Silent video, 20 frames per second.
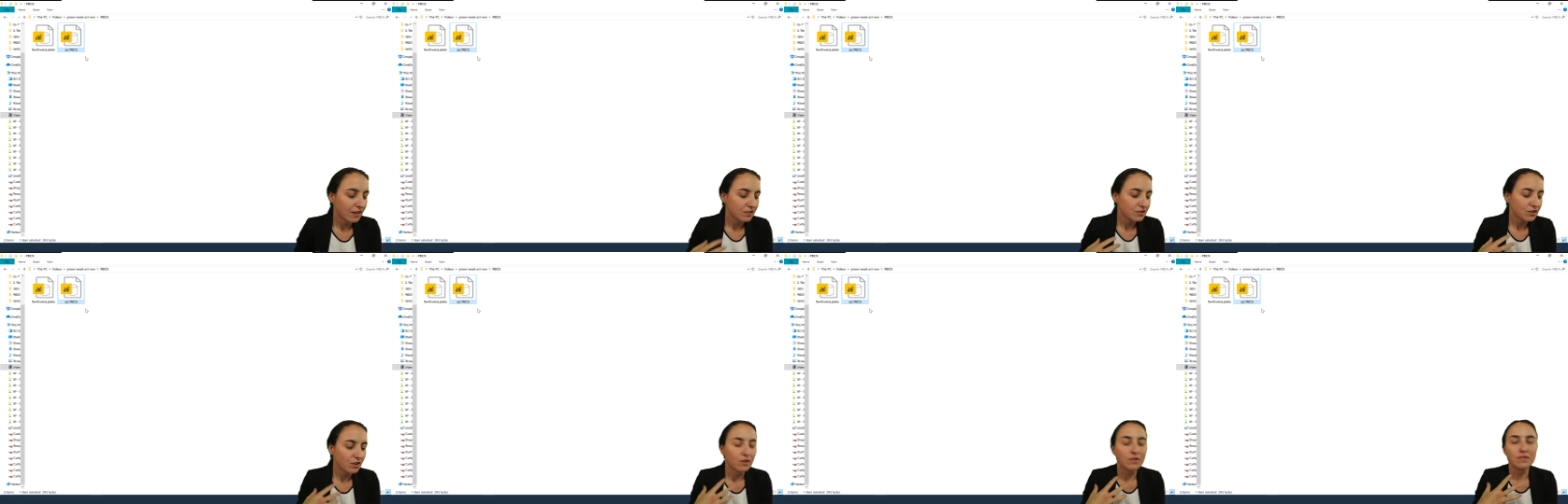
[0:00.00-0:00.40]

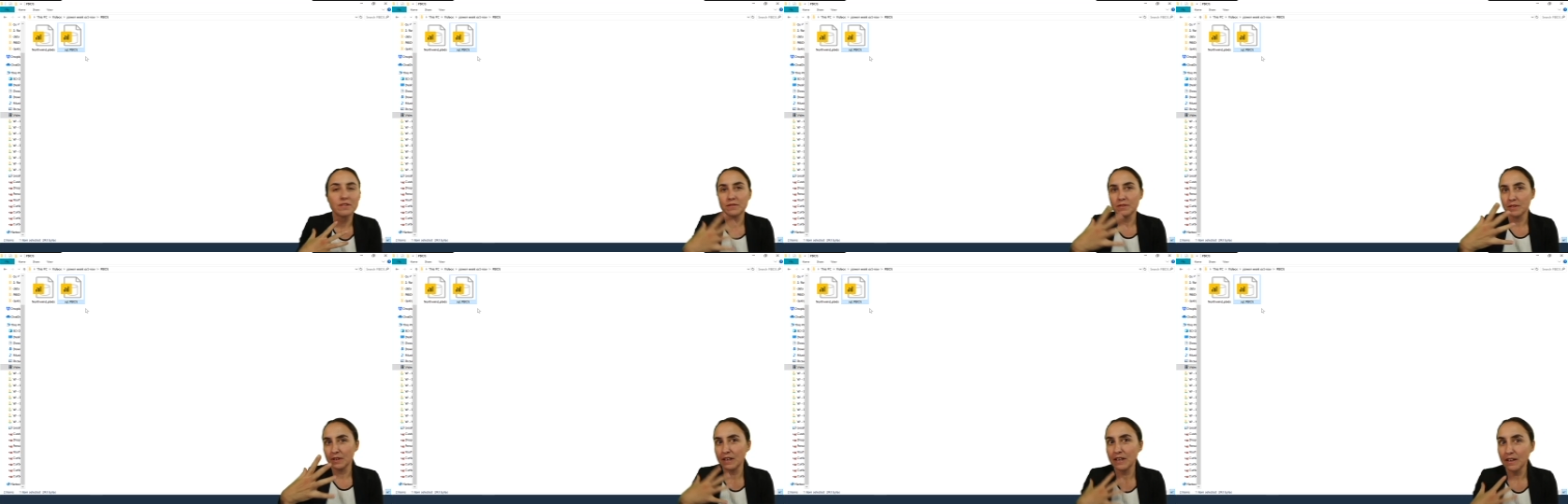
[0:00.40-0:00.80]
So
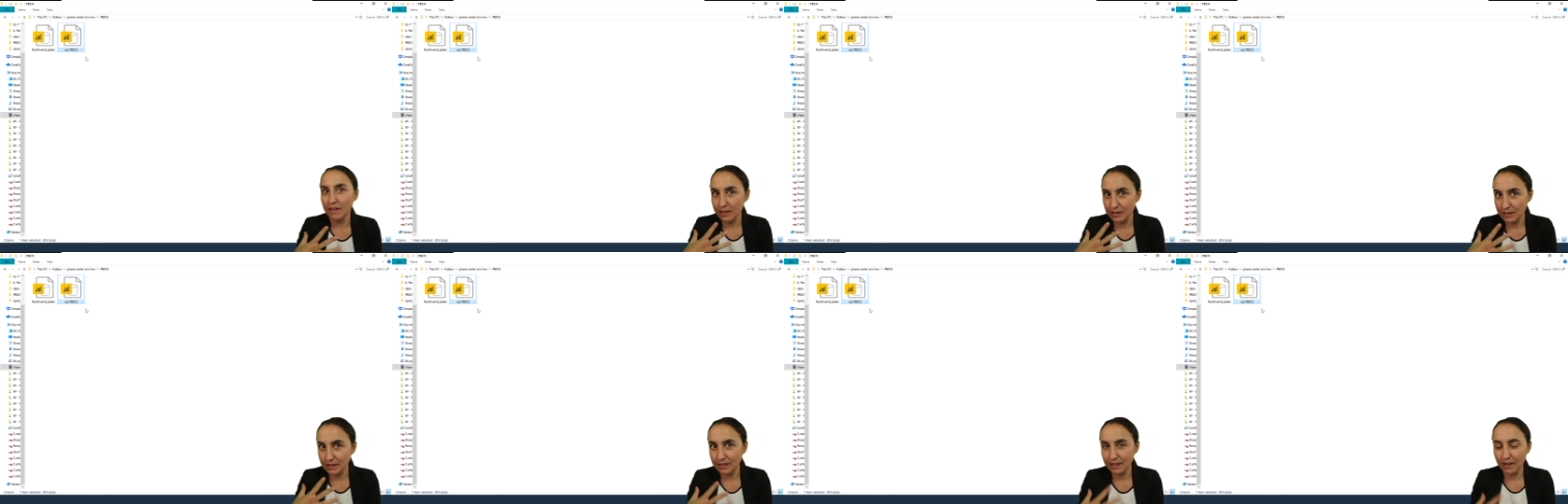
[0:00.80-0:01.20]
here
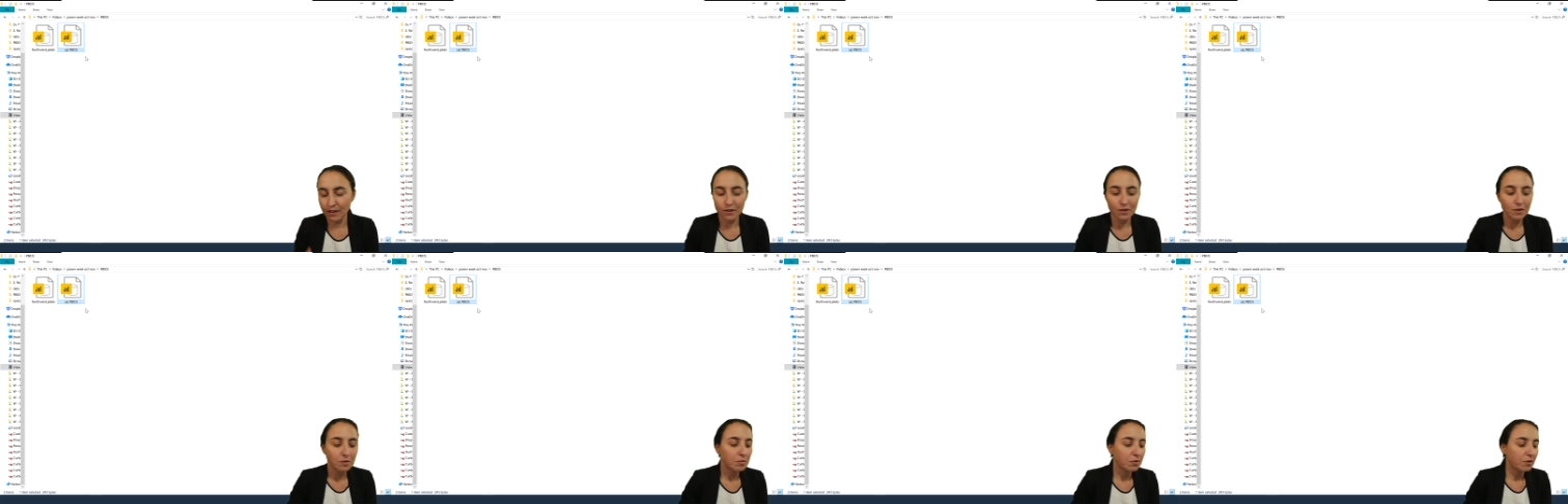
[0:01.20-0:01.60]
is the
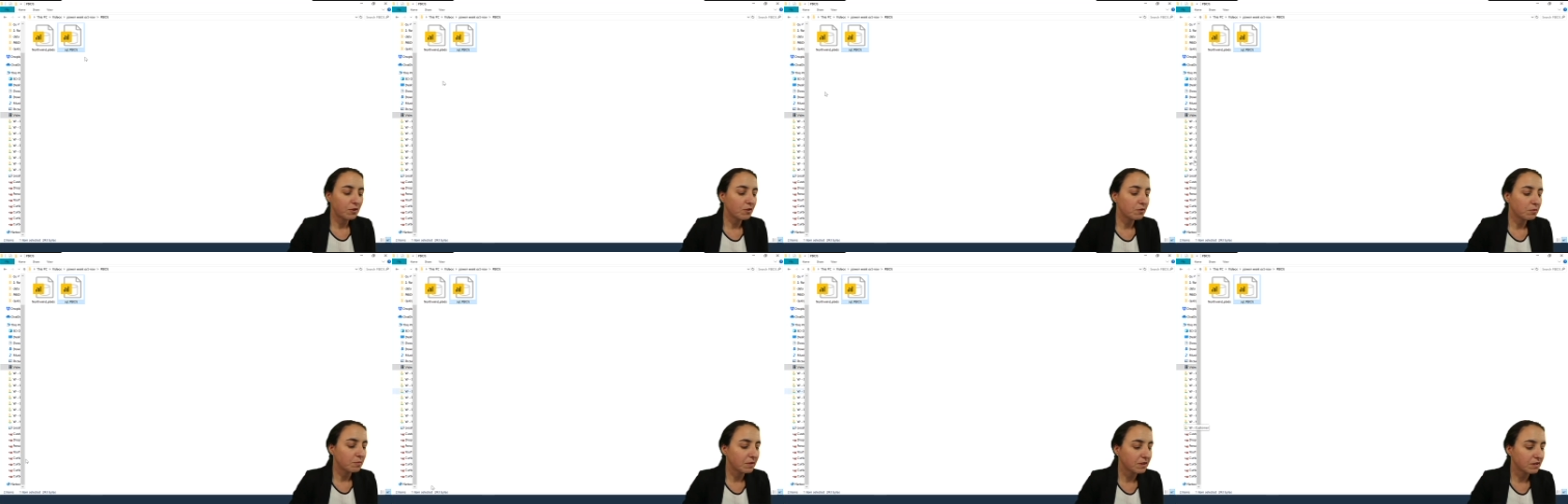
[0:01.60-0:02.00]
second
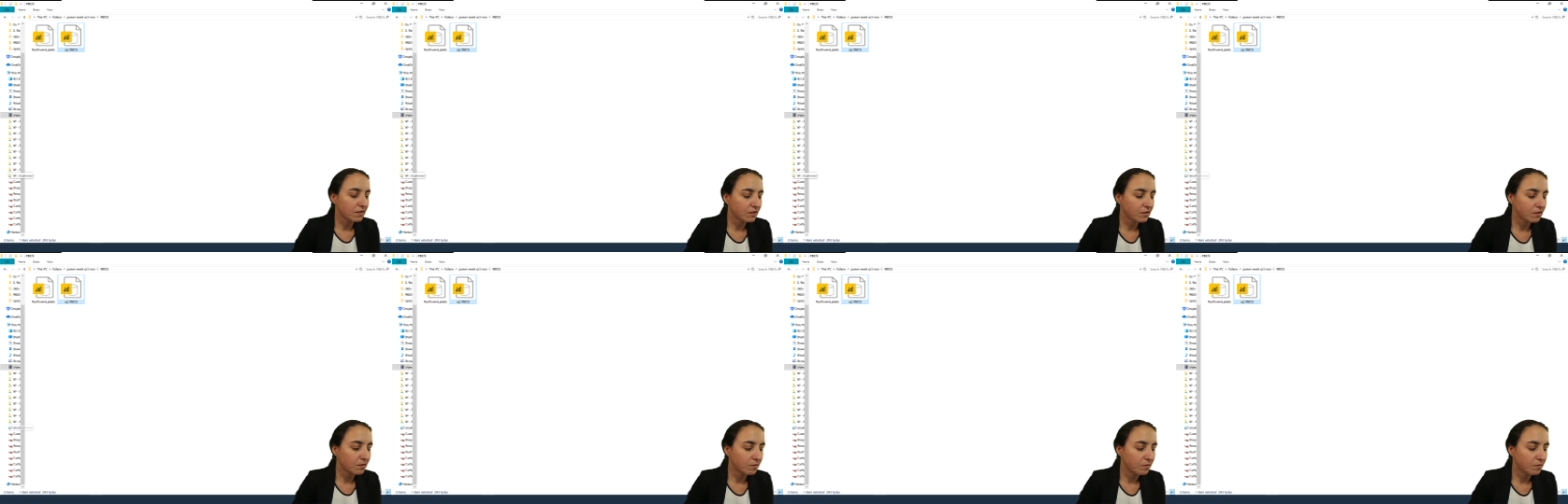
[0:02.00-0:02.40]

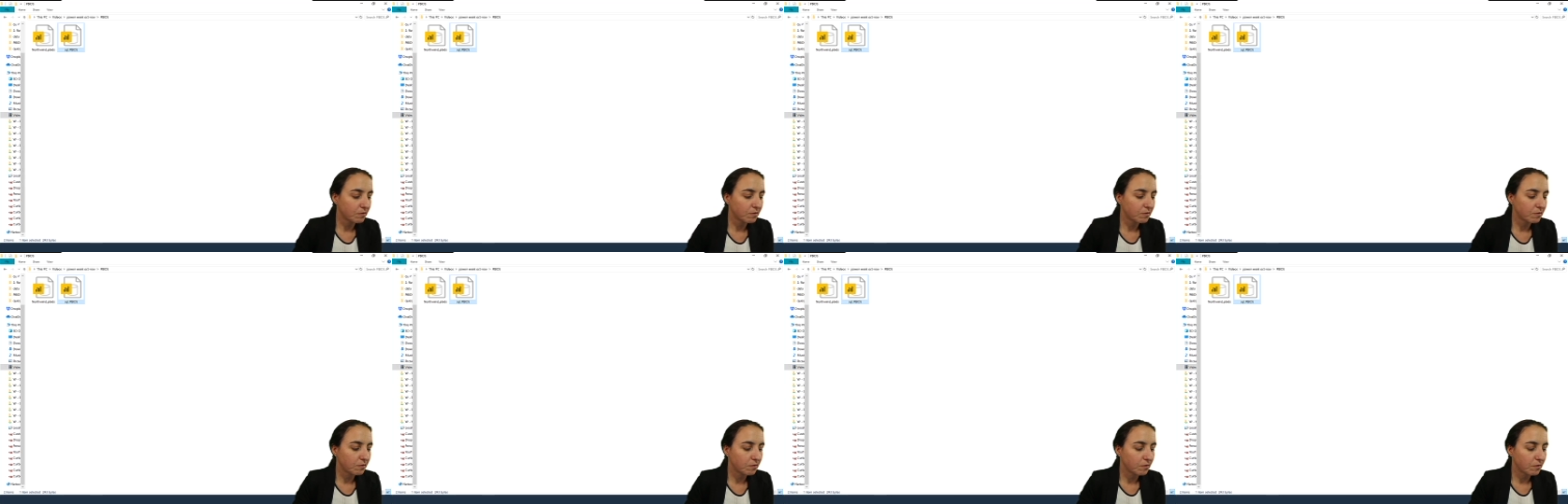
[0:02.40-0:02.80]
improvement
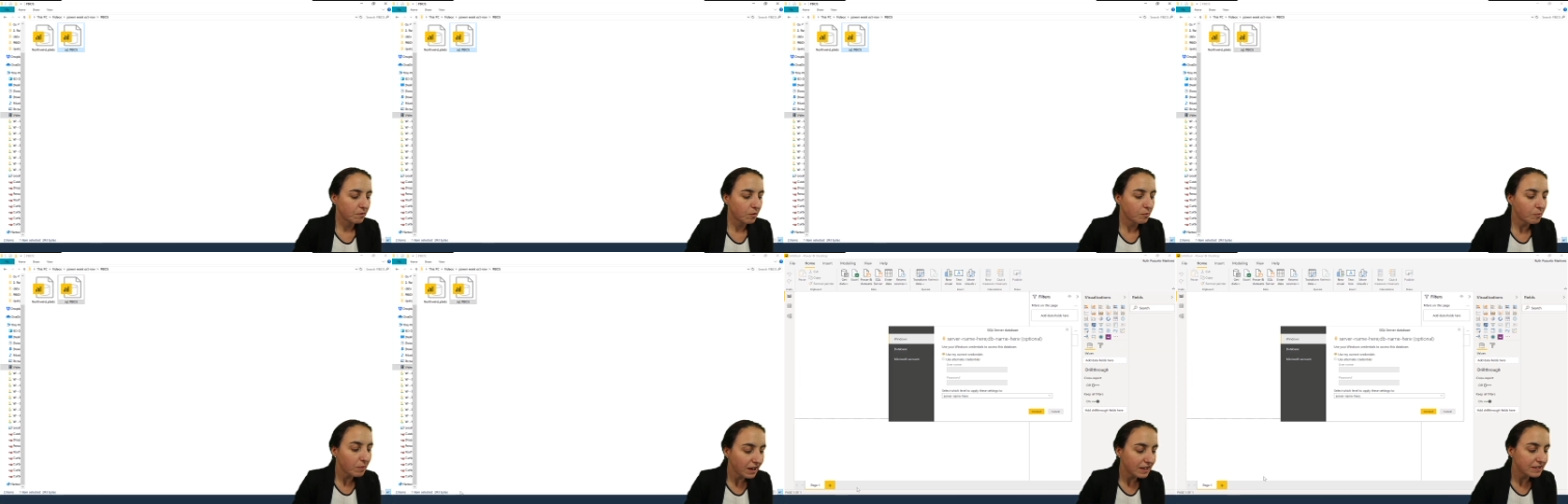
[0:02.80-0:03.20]

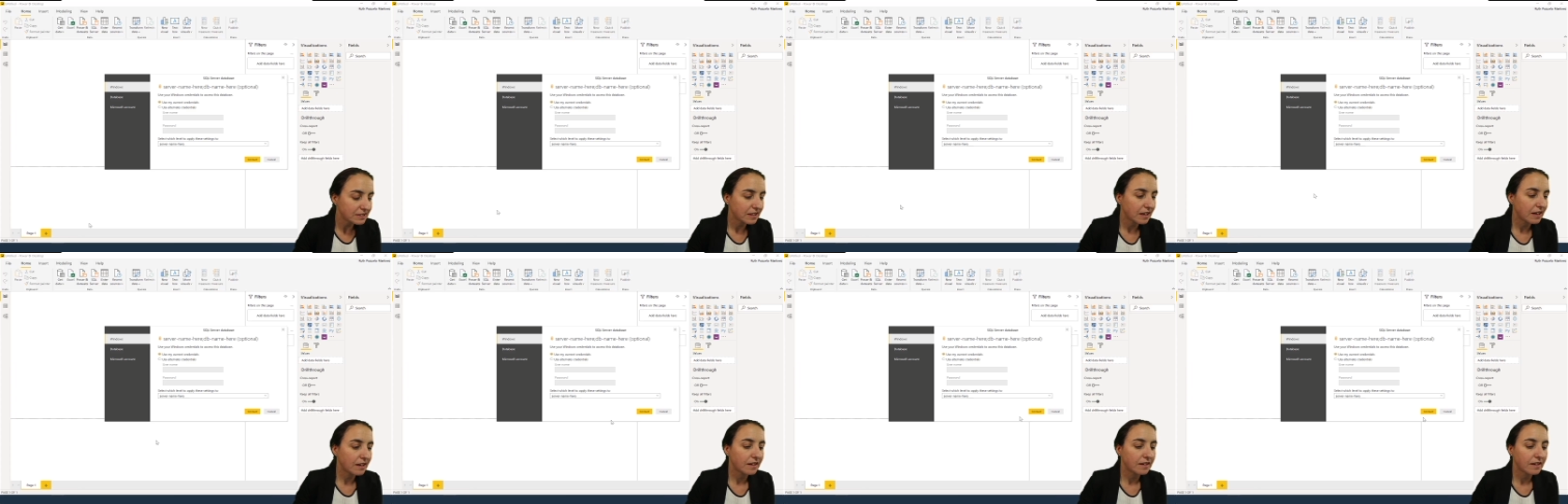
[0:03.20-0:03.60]
on my
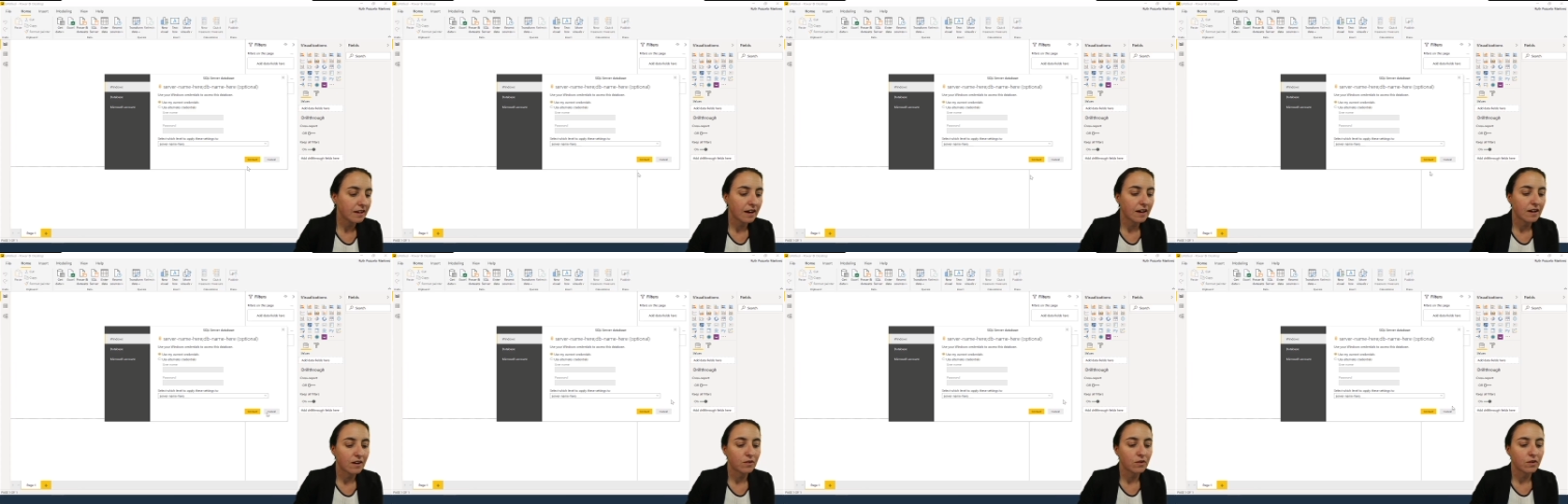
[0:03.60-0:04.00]
side
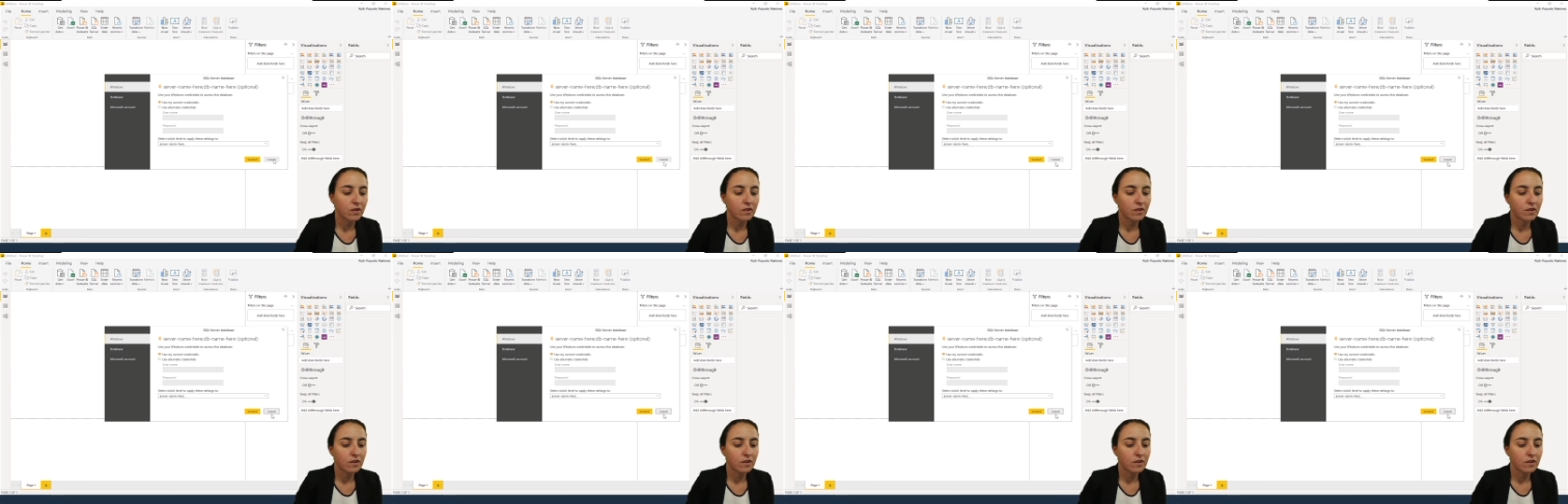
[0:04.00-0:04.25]
anyhow.